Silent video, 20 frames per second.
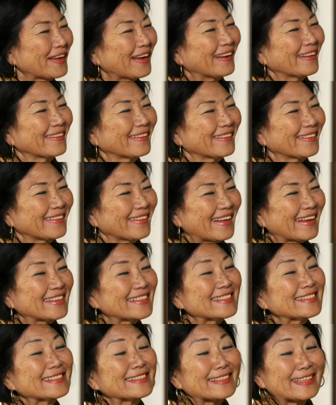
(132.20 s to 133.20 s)
that
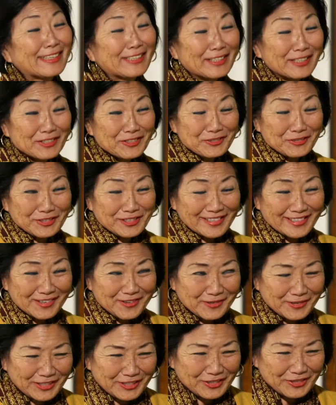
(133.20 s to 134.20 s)
that's an interesting
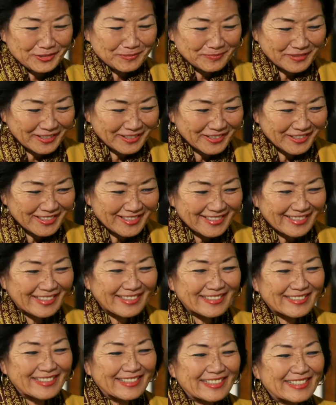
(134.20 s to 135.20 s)
question because
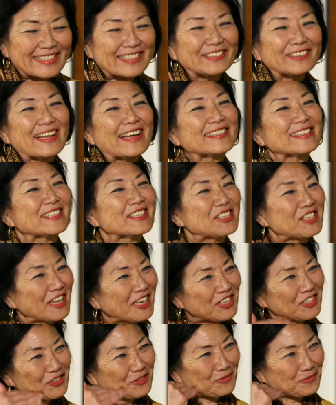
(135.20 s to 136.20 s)
it, it still hasn't
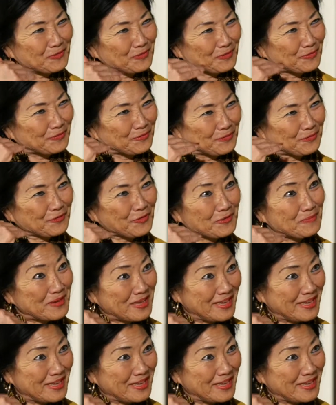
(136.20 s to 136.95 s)
changed for